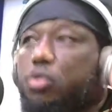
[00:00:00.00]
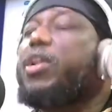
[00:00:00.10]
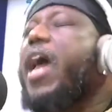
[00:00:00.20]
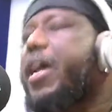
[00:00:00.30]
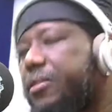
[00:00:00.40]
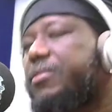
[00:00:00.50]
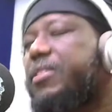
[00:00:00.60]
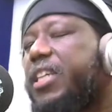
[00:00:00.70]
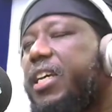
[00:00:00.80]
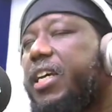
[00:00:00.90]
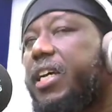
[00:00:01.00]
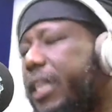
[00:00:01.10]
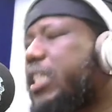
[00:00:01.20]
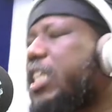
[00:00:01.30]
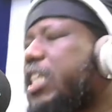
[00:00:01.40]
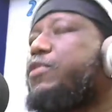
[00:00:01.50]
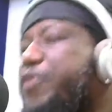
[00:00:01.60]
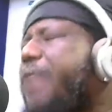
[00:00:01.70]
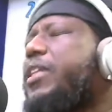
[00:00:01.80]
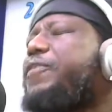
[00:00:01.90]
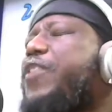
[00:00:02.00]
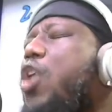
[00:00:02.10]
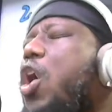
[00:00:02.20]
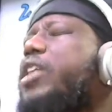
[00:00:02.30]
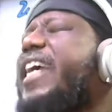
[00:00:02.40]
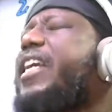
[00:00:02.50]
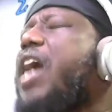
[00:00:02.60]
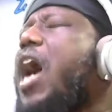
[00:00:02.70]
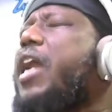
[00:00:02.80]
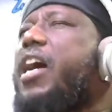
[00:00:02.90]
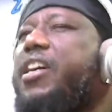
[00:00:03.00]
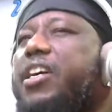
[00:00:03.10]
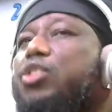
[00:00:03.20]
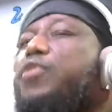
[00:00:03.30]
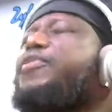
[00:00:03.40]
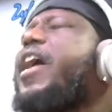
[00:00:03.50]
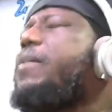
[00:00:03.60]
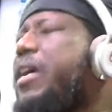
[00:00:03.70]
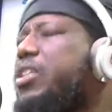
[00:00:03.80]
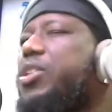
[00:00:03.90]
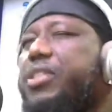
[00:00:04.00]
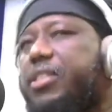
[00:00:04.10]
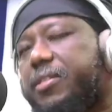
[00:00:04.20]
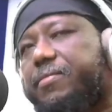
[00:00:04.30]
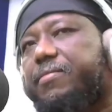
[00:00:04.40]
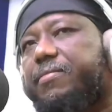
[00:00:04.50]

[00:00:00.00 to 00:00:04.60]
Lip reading: Today, it is very difficult in Ghana to find mentors,